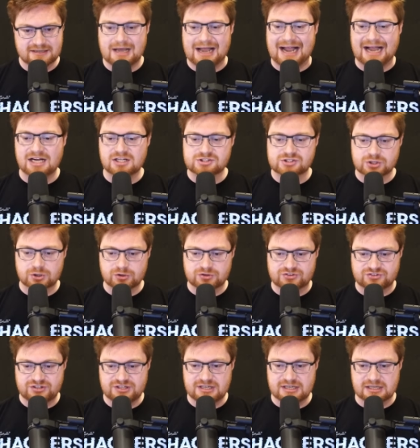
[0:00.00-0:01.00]
Azure
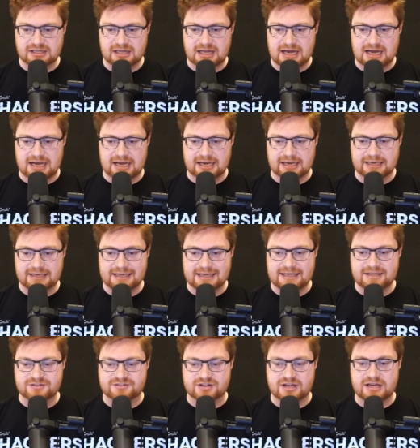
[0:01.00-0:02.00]
C L I
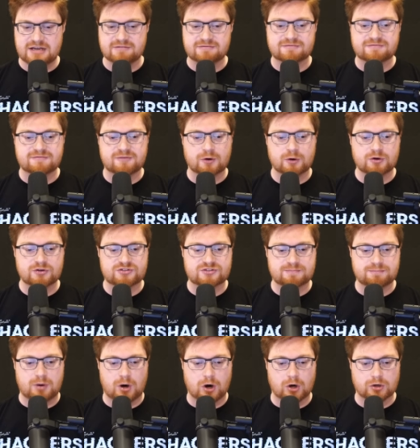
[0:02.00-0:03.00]
is a
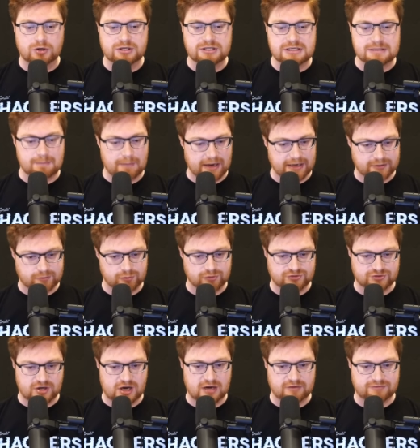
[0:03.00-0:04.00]
first-party
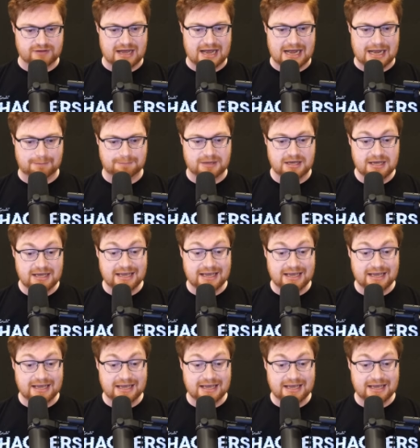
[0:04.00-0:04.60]
Microsoft app,